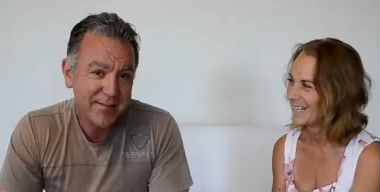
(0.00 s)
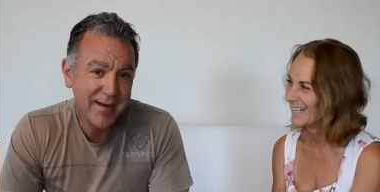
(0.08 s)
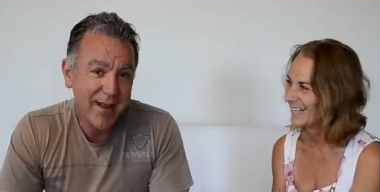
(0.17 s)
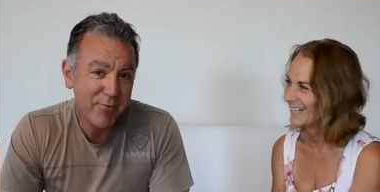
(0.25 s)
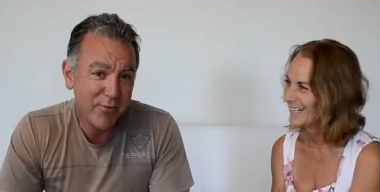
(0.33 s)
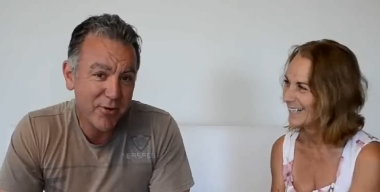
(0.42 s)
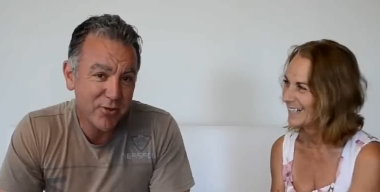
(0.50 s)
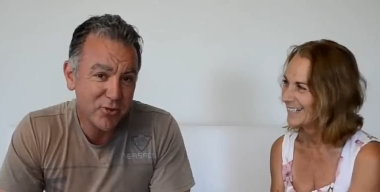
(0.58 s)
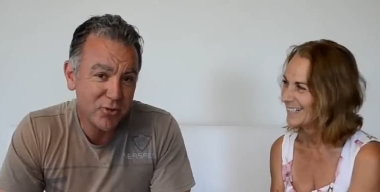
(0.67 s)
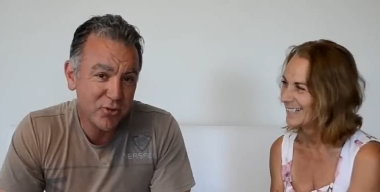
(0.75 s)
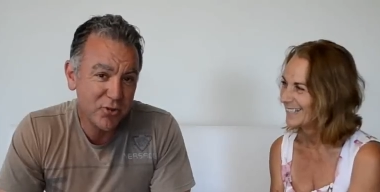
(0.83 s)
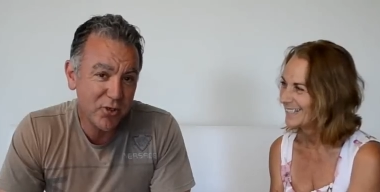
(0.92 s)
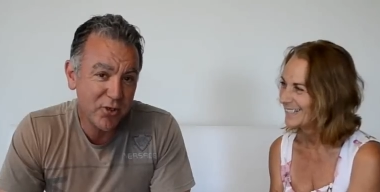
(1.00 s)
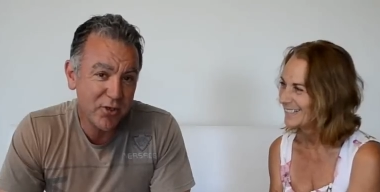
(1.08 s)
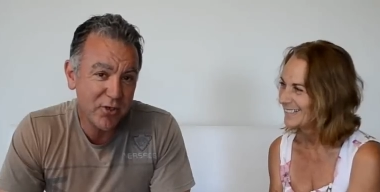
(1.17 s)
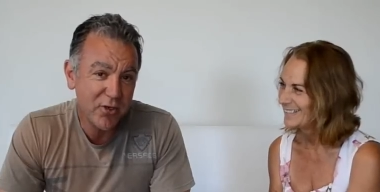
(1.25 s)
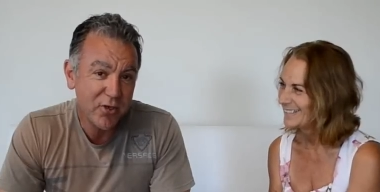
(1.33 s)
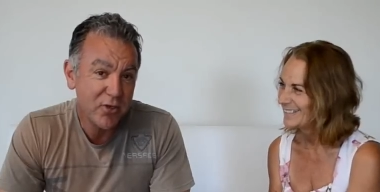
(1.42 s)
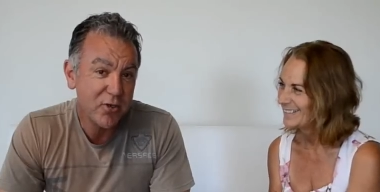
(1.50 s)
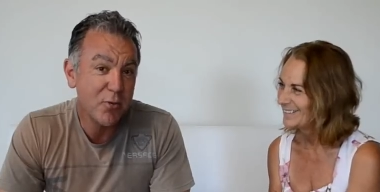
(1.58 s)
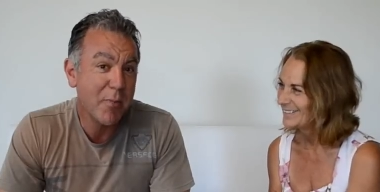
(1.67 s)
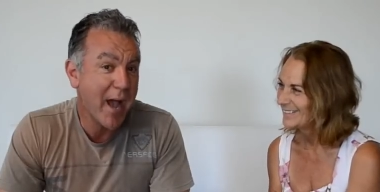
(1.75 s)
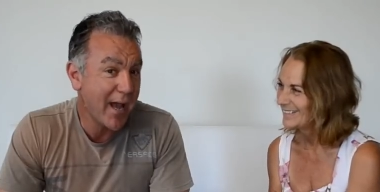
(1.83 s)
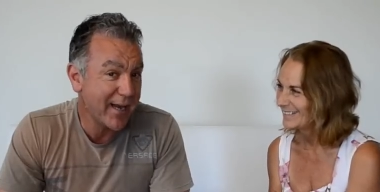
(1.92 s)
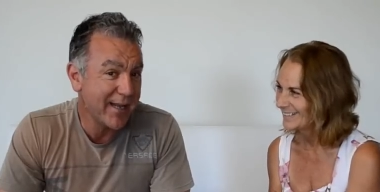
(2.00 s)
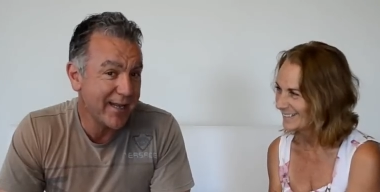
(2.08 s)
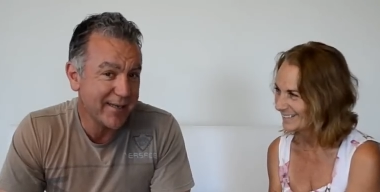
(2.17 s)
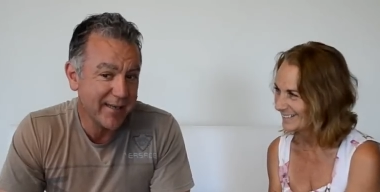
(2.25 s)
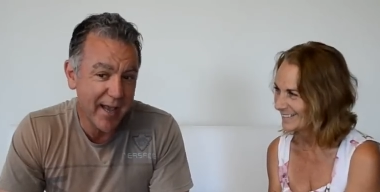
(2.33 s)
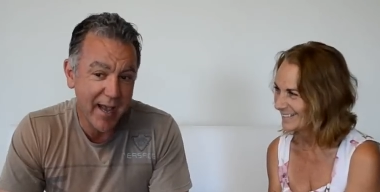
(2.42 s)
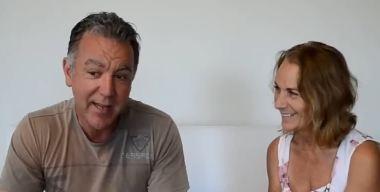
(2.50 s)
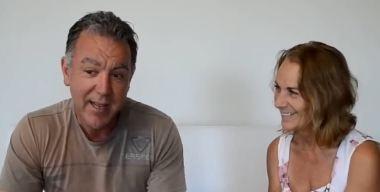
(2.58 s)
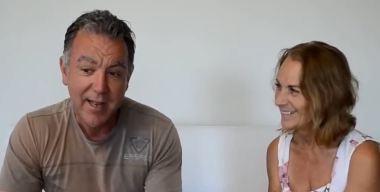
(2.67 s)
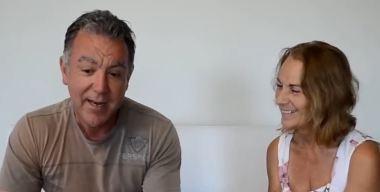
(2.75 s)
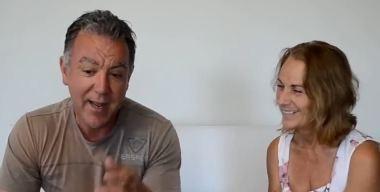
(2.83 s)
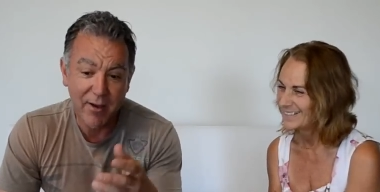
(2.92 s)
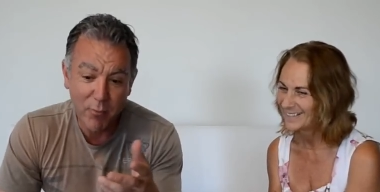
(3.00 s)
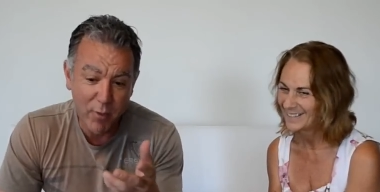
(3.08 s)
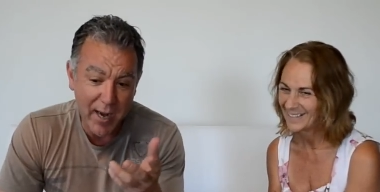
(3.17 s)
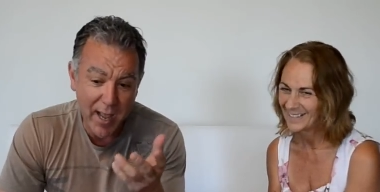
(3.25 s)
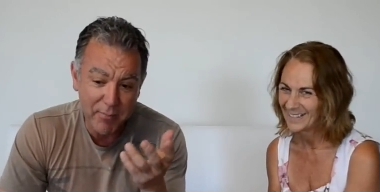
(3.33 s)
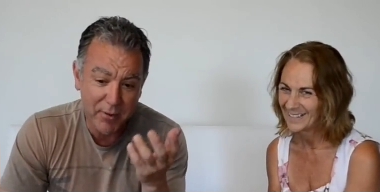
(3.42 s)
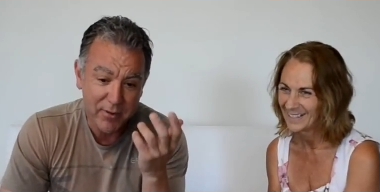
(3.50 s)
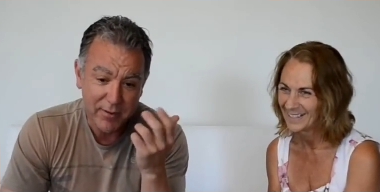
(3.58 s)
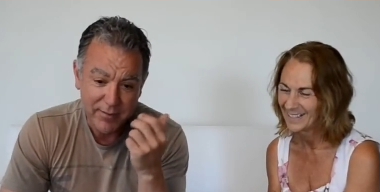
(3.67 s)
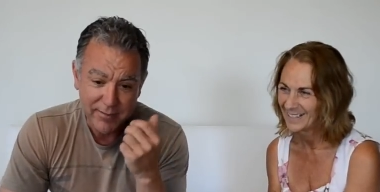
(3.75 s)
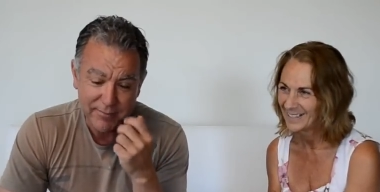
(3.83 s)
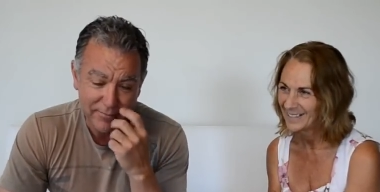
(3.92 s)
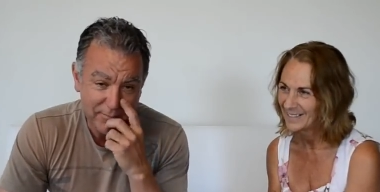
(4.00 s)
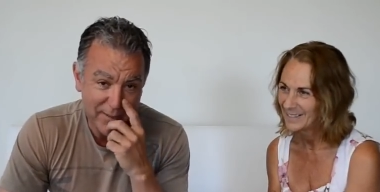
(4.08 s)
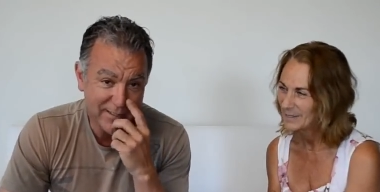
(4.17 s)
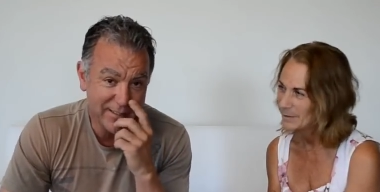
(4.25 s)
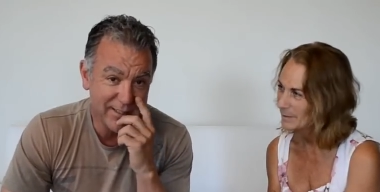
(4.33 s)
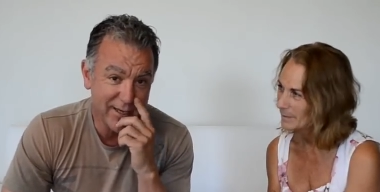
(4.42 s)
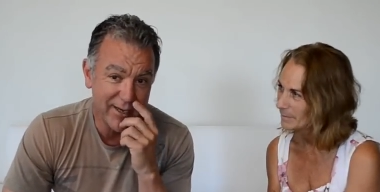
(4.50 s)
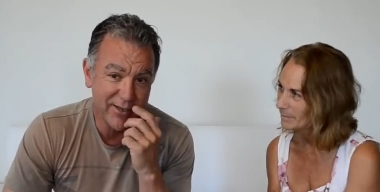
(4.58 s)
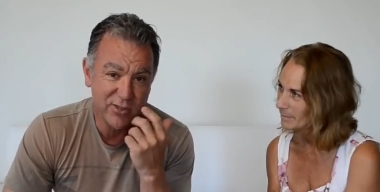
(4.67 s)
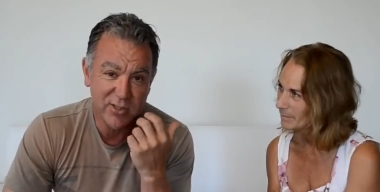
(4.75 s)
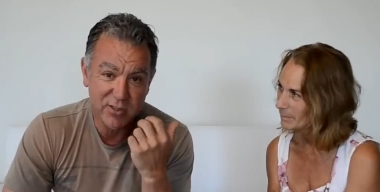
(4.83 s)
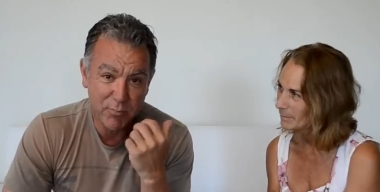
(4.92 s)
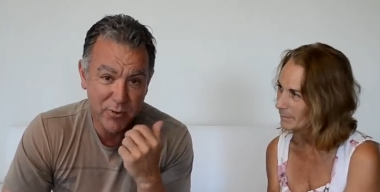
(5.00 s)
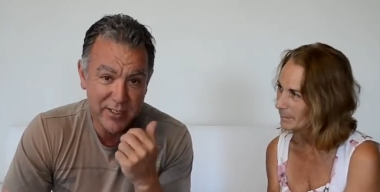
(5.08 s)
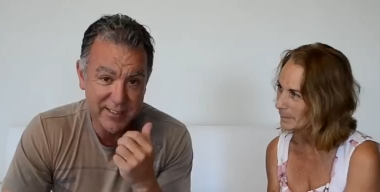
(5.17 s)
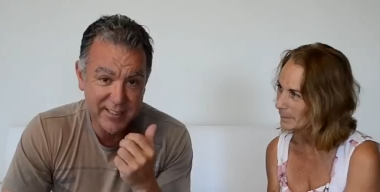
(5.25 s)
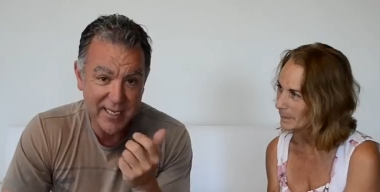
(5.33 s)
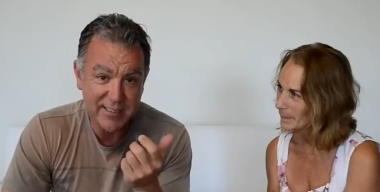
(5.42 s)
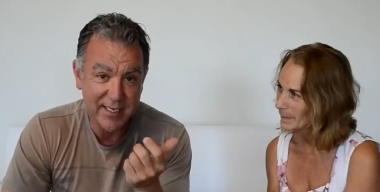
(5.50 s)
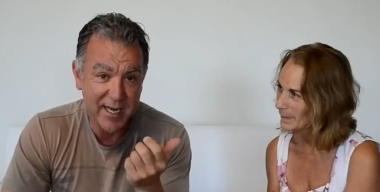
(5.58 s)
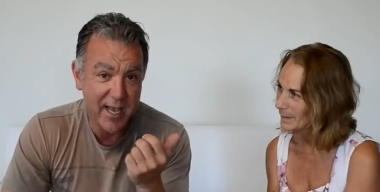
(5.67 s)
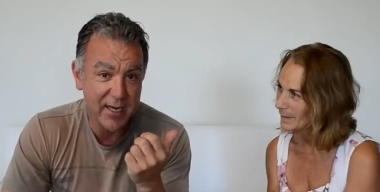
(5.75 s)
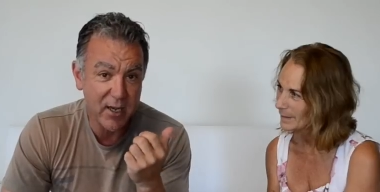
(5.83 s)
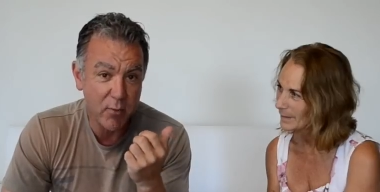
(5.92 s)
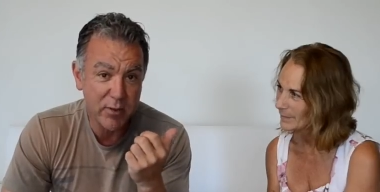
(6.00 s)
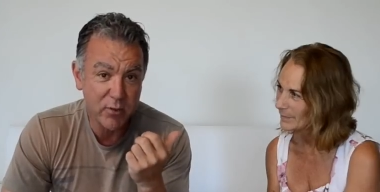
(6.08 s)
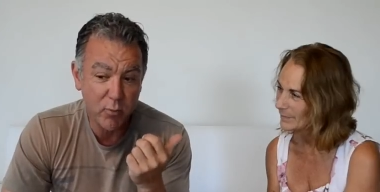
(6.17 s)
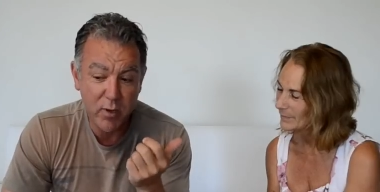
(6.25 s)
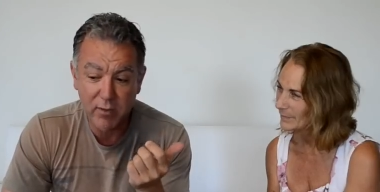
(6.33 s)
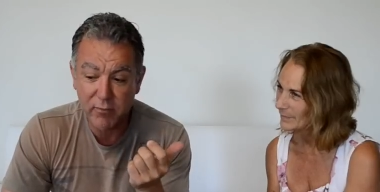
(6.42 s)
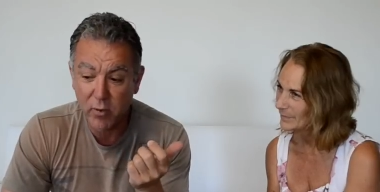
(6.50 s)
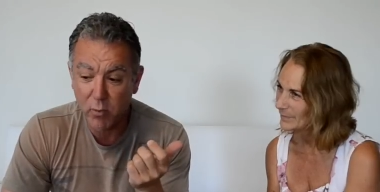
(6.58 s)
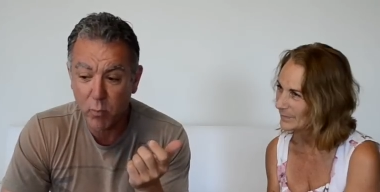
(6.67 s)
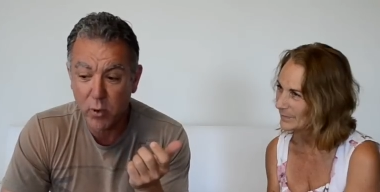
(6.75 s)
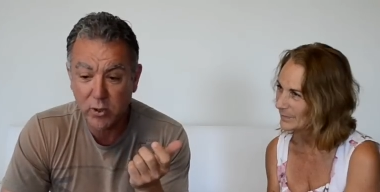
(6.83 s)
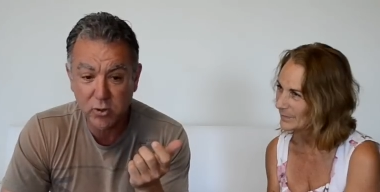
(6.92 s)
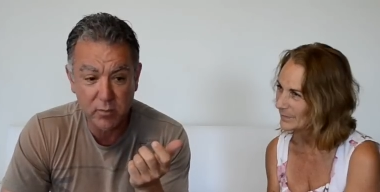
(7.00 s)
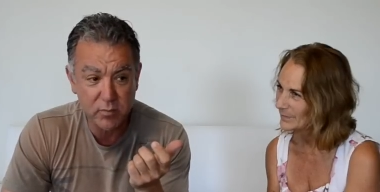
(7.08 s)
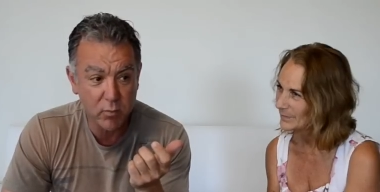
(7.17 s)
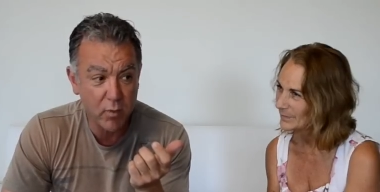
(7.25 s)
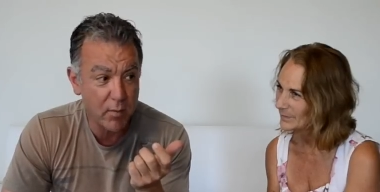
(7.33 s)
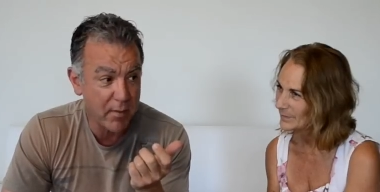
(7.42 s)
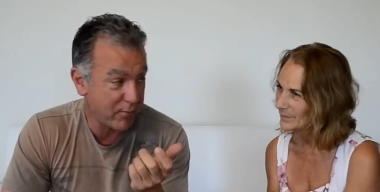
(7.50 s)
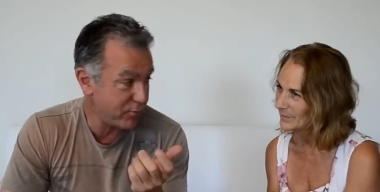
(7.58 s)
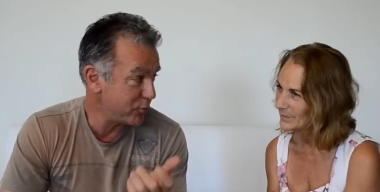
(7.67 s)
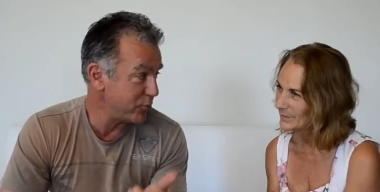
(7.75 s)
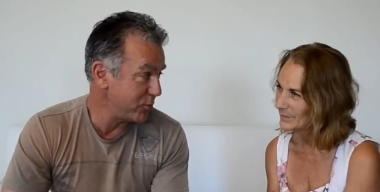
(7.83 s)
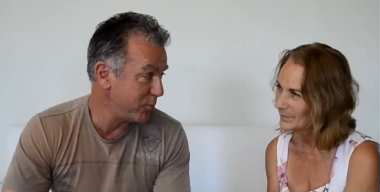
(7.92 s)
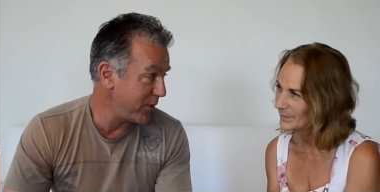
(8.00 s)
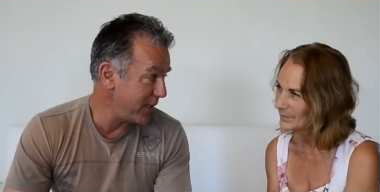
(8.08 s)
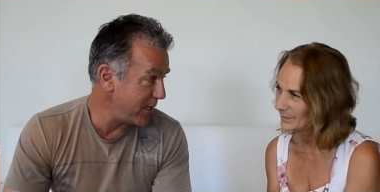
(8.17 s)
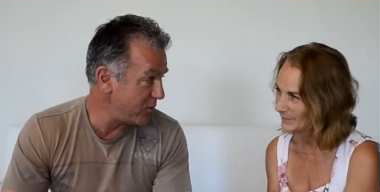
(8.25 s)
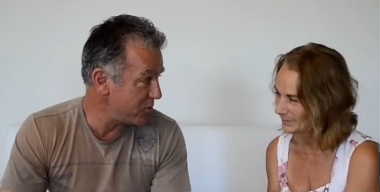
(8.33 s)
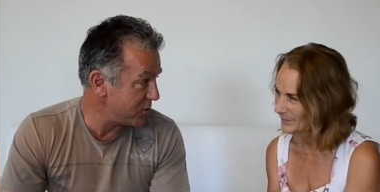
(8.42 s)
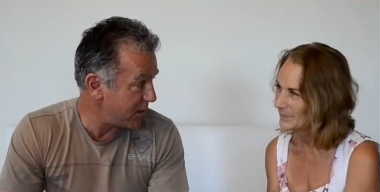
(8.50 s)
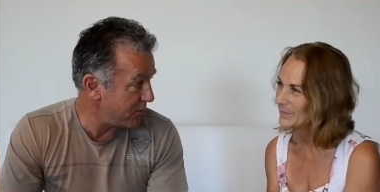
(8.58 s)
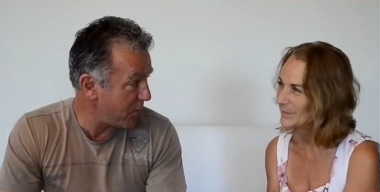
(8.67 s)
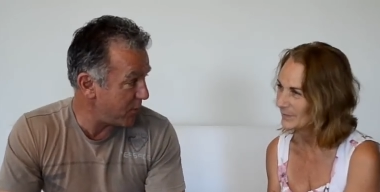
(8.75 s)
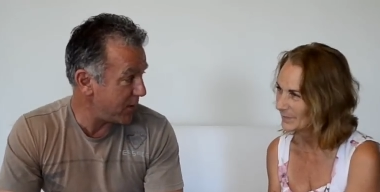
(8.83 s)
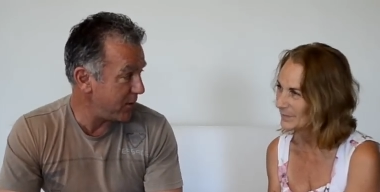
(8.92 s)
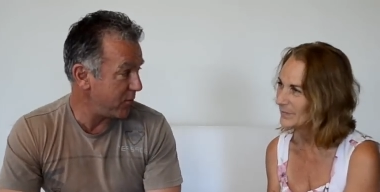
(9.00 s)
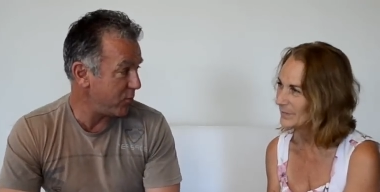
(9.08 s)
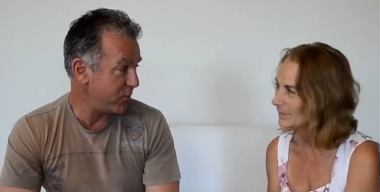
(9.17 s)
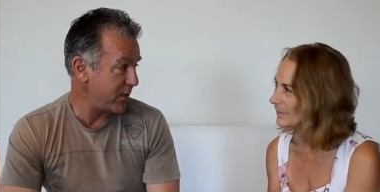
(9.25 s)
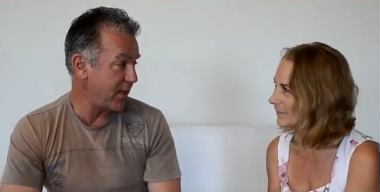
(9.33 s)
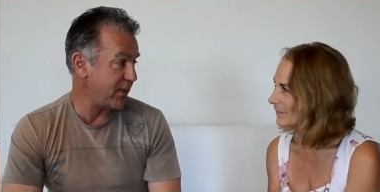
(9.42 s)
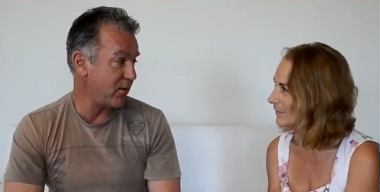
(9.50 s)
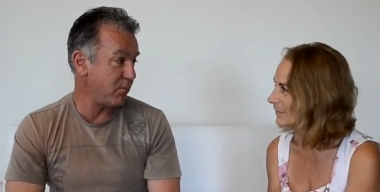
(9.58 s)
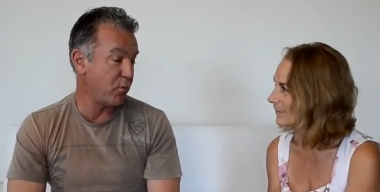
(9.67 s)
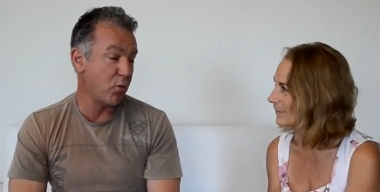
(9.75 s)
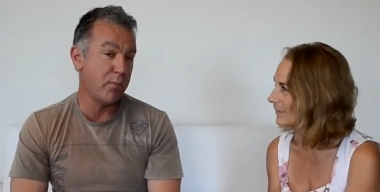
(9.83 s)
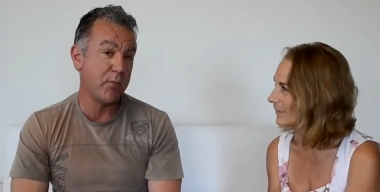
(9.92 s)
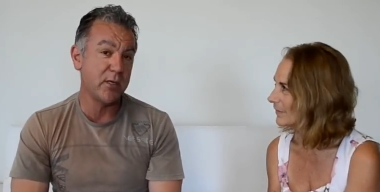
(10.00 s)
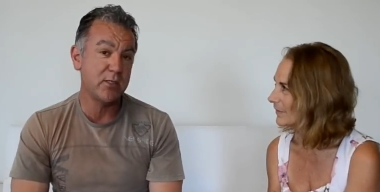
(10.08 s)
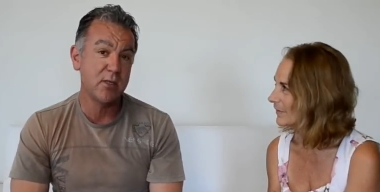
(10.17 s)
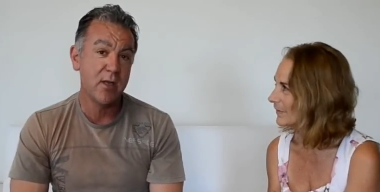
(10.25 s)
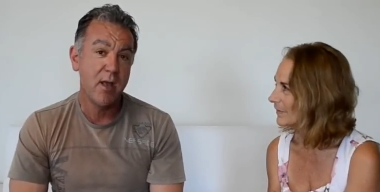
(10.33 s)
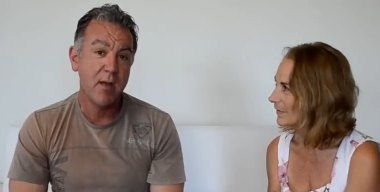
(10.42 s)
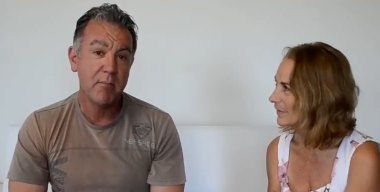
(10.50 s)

Speaker 1: Today we've got Jannine Umana here today. Now what happened, basically she's a pretty sassy lady. I went to one of her workshops a while back, which was pretty interesting when we down there at Broadbeach.